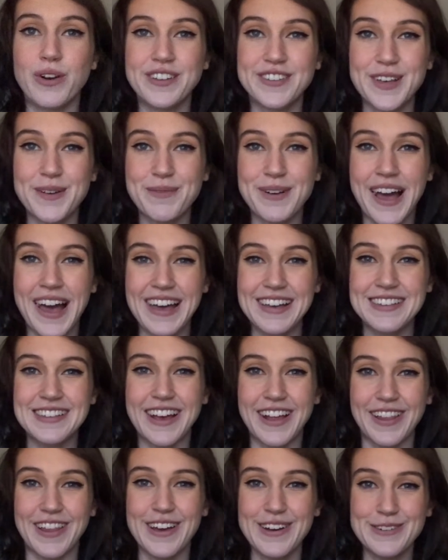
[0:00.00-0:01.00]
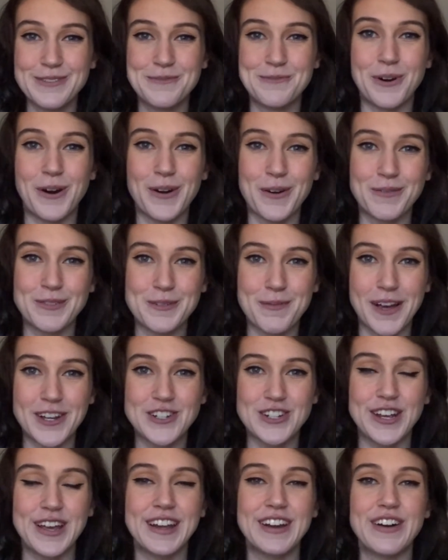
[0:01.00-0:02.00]
What is up, guys? Hello, welcome to my
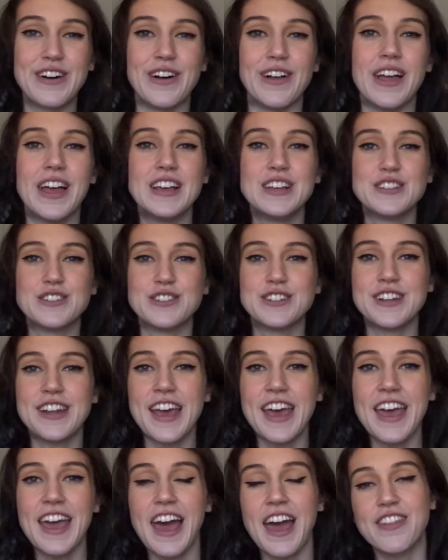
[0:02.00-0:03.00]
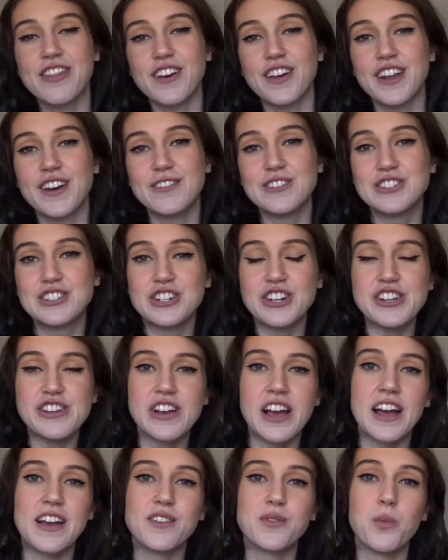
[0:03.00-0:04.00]
channel. So today I thought I would show you
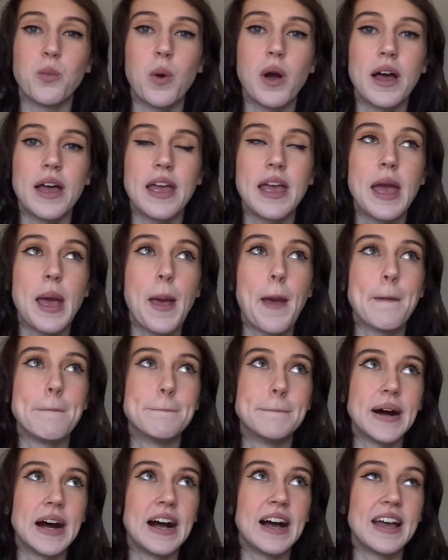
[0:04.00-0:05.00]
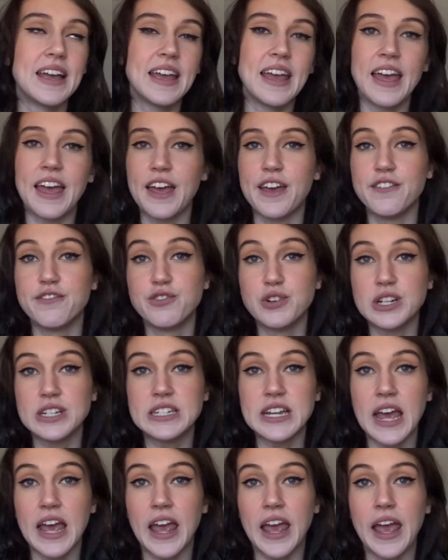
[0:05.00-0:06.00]
guys what my
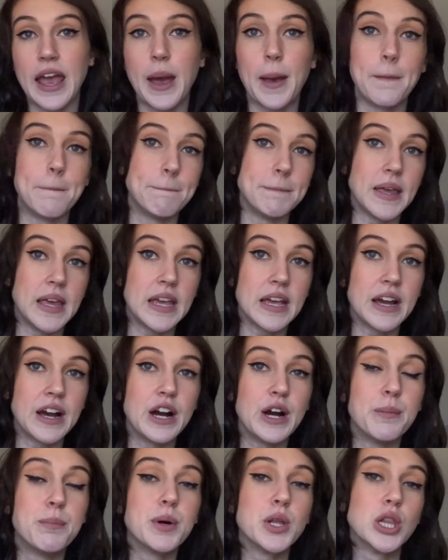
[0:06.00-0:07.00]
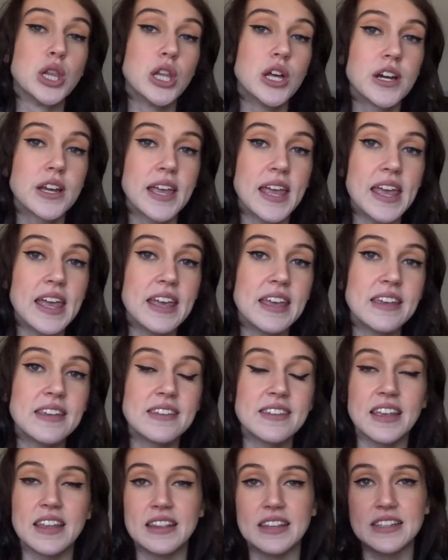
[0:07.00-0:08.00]
everyday makeup look
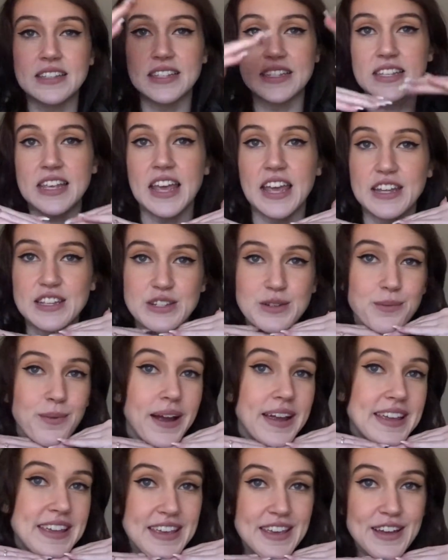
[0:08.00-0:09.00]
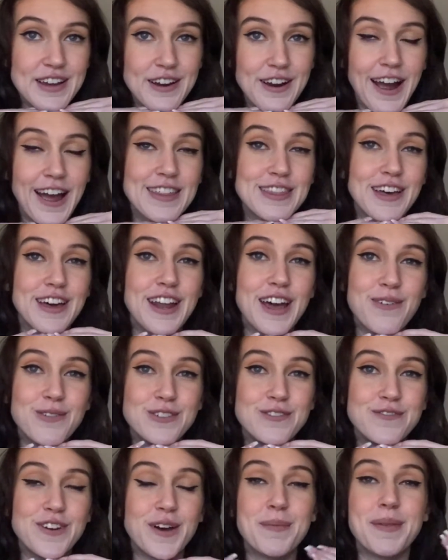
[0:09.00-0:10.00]
is, and this is it right here. I thought I
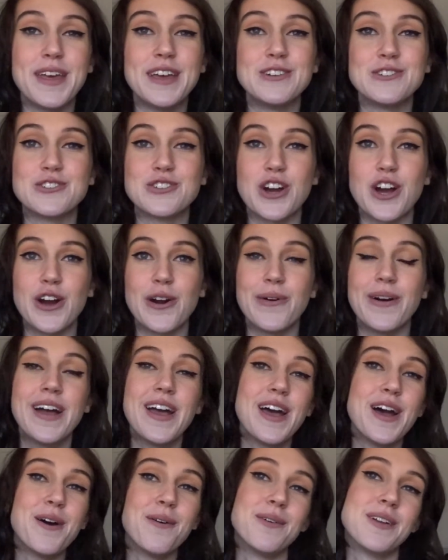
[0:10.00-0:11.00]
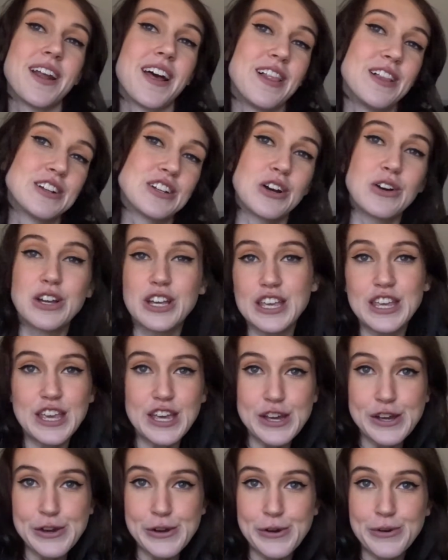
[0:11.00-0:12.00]
would film the intro when I looked all
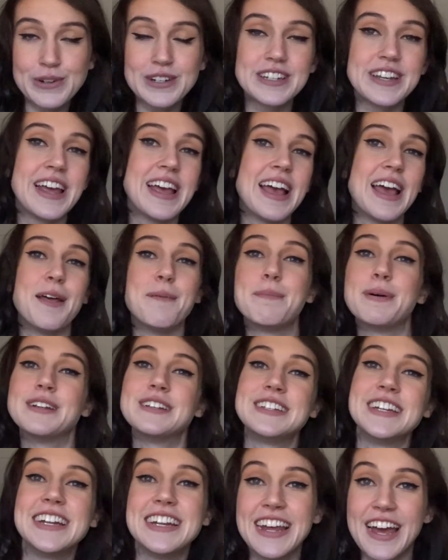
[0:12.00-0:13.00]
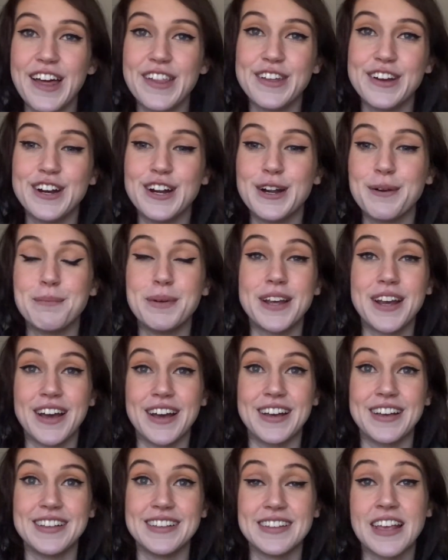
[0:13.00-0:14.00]
cute and put together,
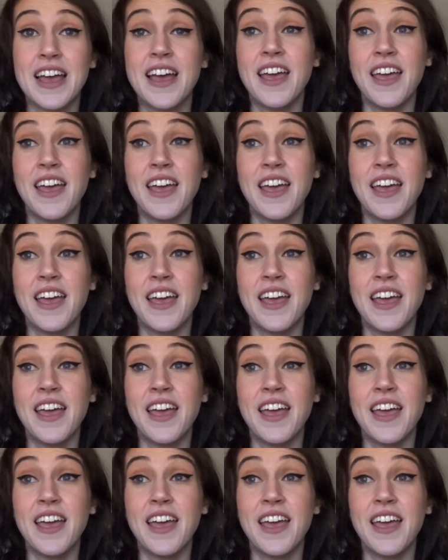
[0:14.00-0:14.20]
because